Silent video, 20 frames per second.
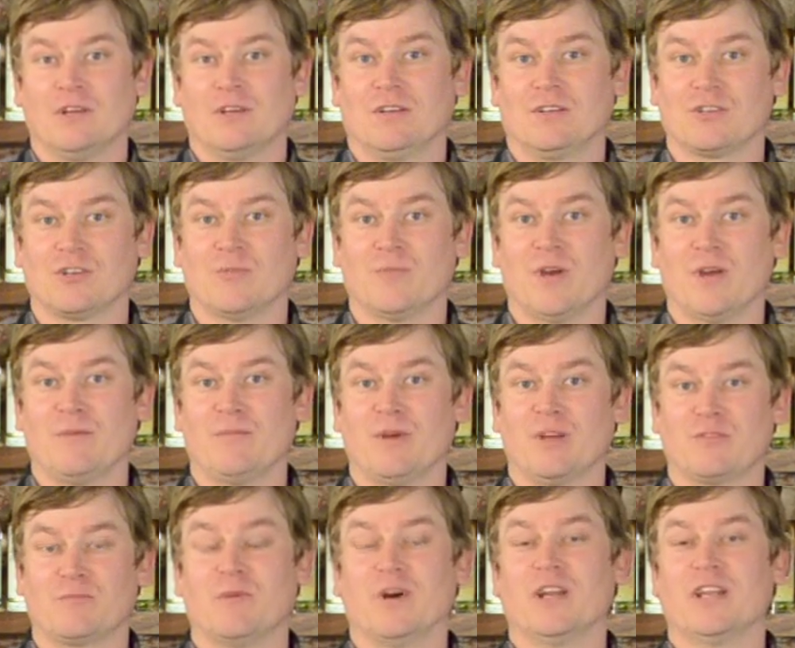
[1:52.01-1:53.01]
So my
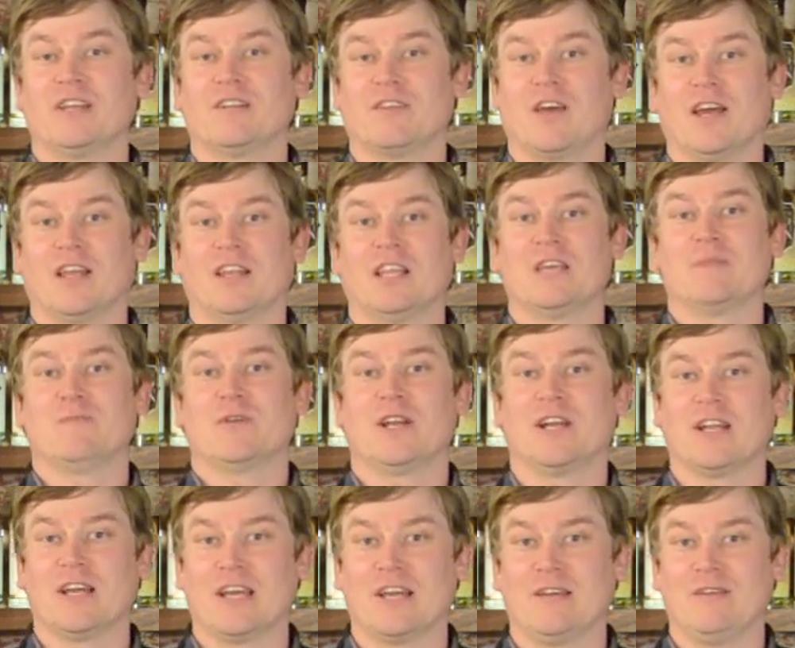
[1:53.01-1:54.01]
best buddy, Todd Liebman,
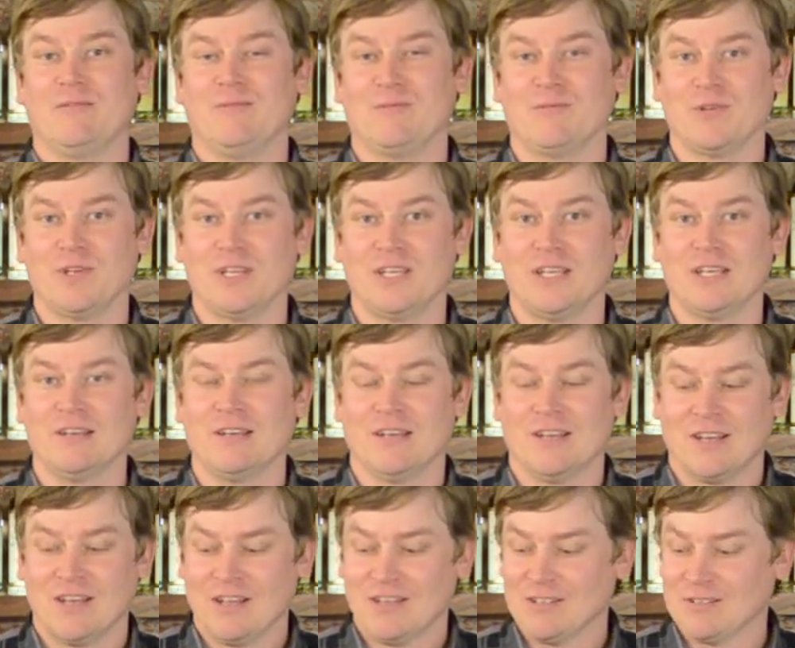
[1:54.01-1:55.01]
and I, we
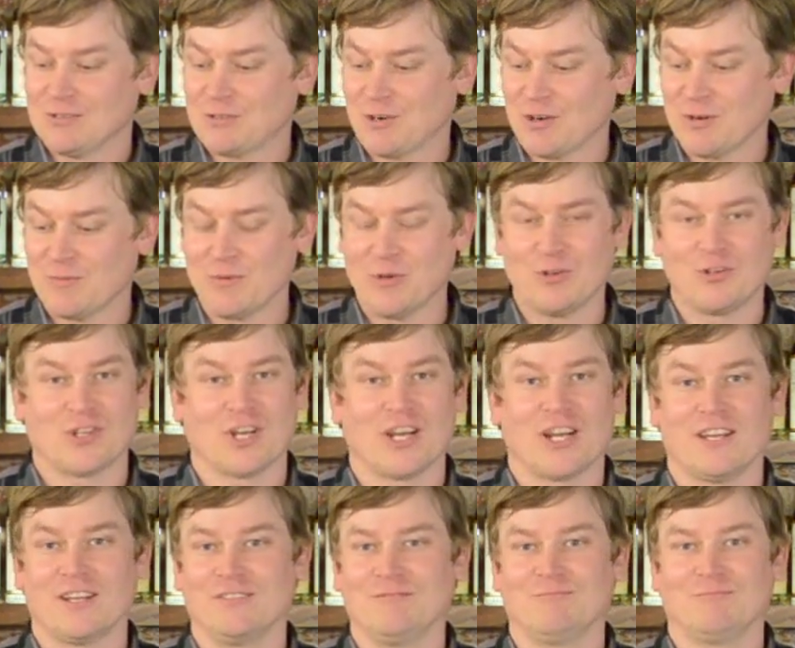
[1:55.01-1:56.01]
started
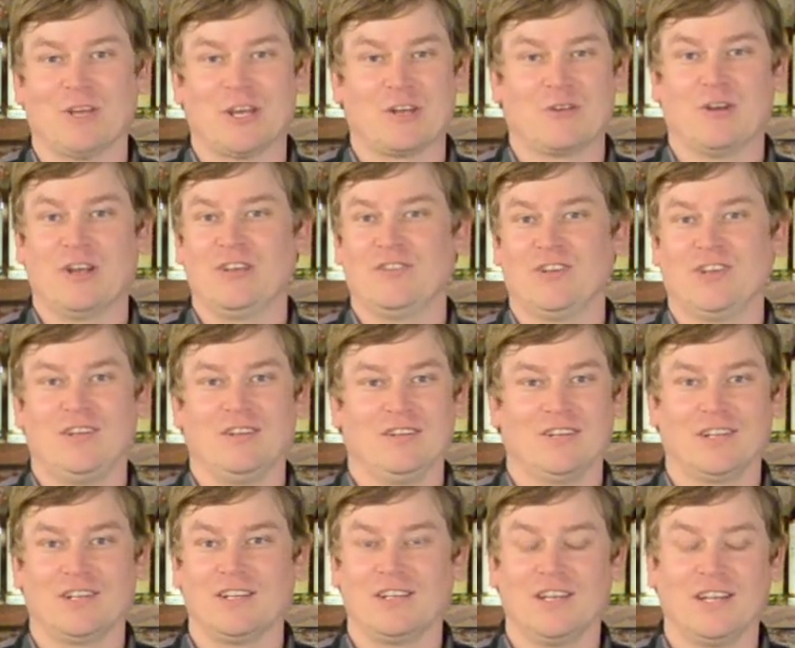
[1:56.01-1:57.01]
moonshining like crazy.
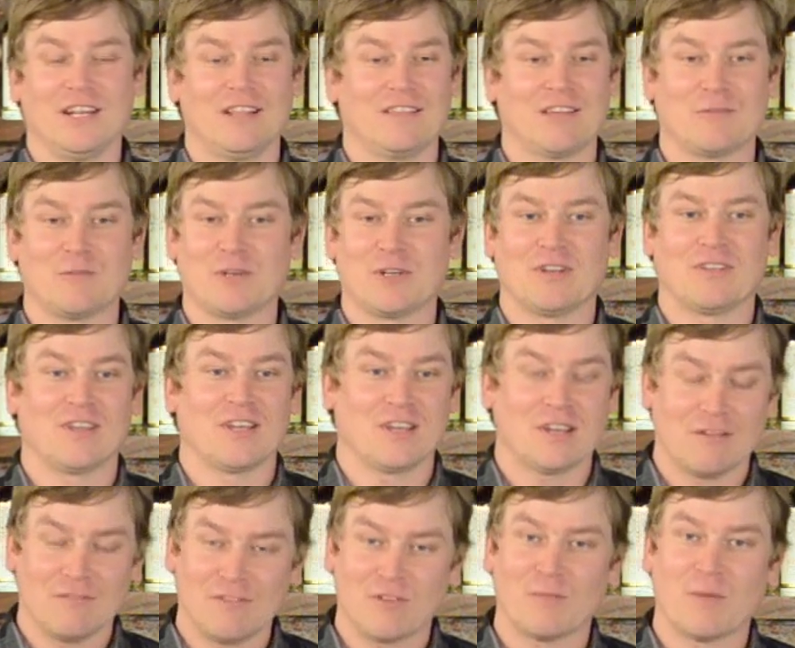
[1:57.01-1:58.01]
Anything we could think
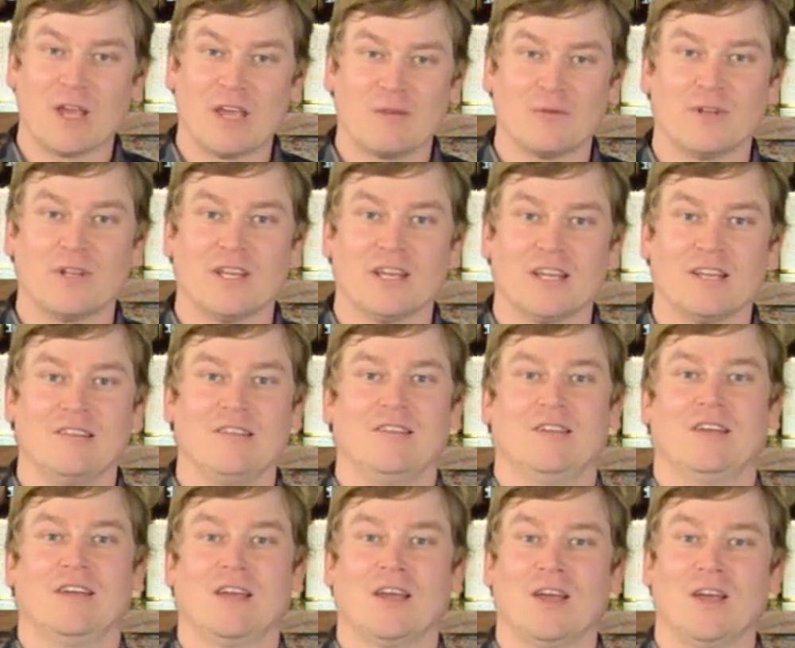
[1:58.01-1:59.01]
of to make, we did.
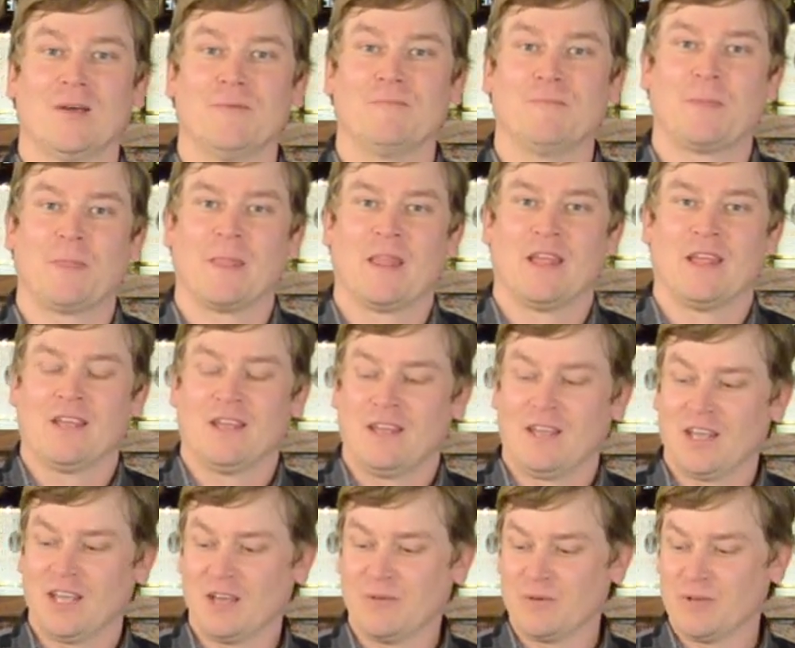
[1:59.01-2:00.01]

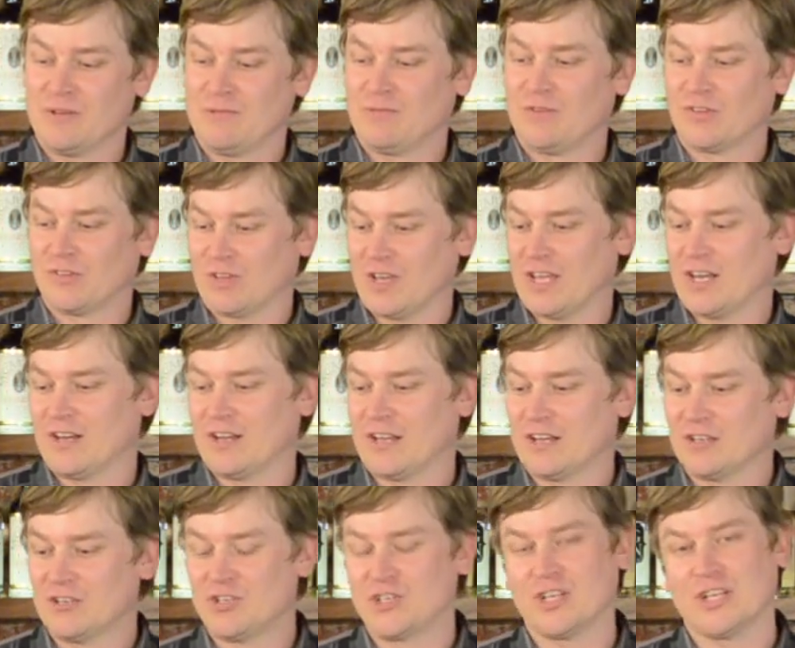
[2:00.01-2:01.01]
And we decided
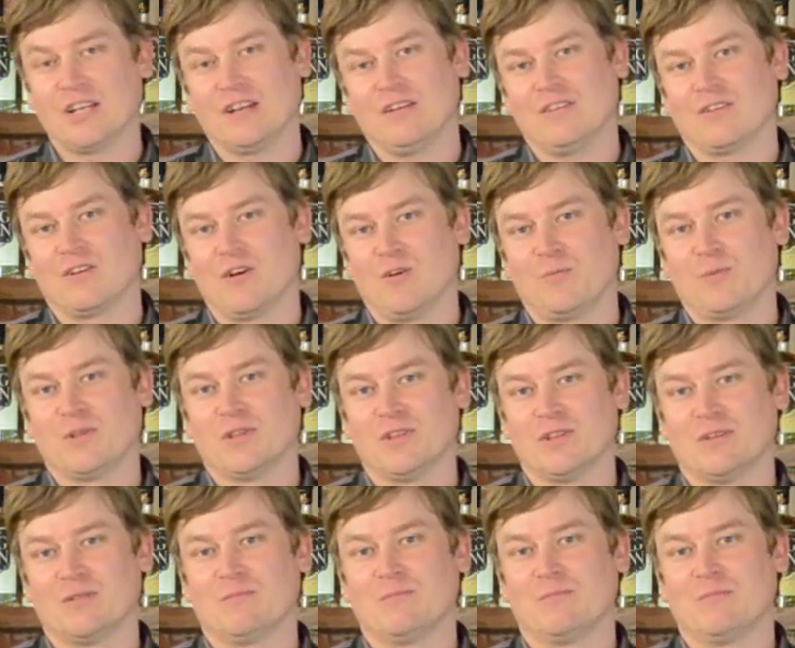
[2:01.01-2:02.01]
on gin to open
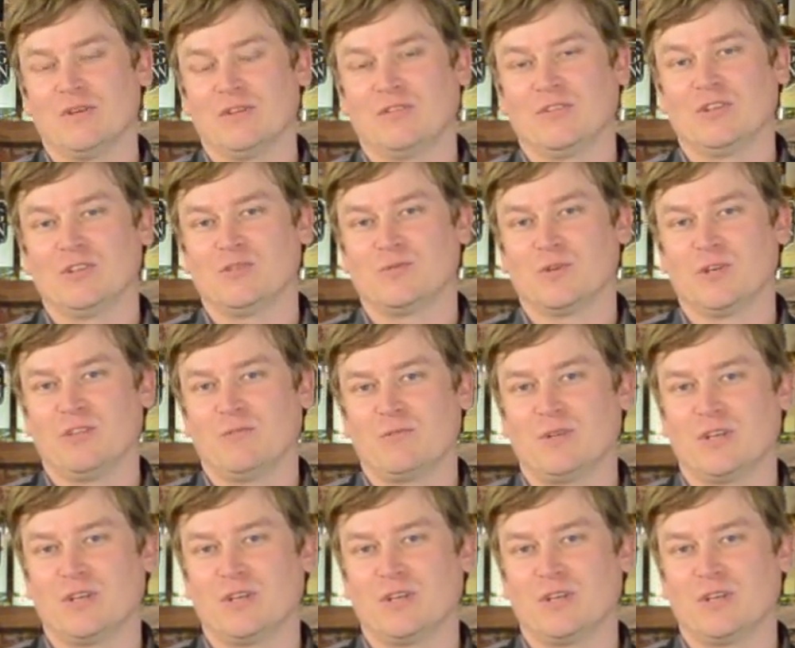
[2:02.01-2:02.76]
the business with